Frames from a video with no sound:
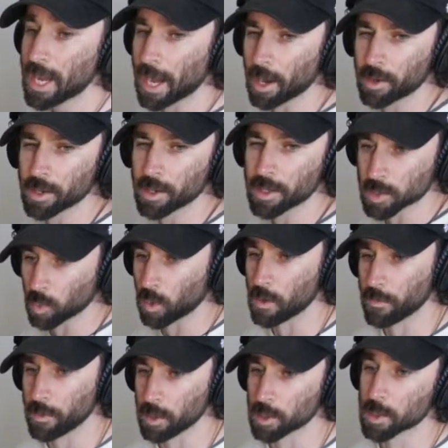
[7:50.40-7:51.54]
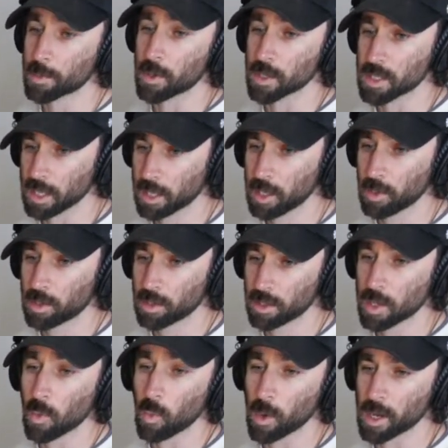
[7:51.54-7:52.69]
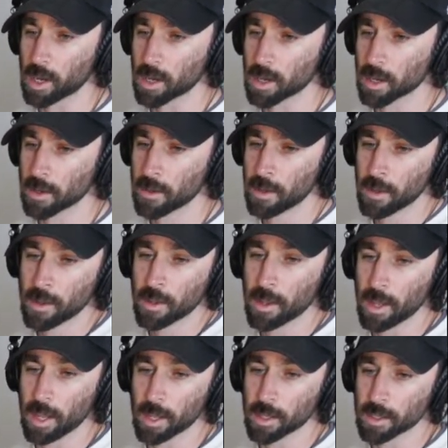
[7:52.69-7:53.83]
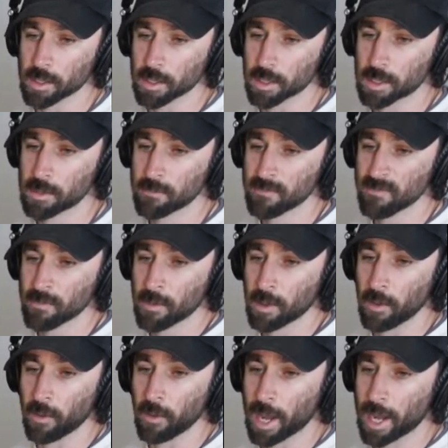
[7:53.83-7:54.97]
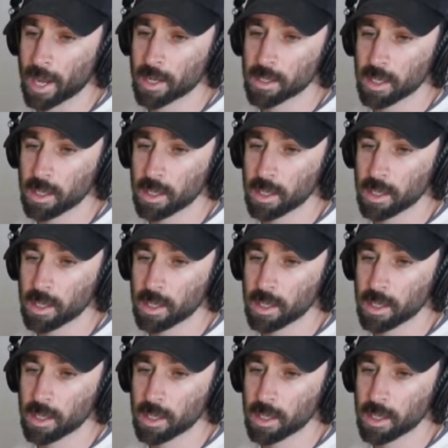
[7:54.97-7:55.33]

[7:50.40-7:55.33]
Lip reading: areas where it feels particularly weird is landing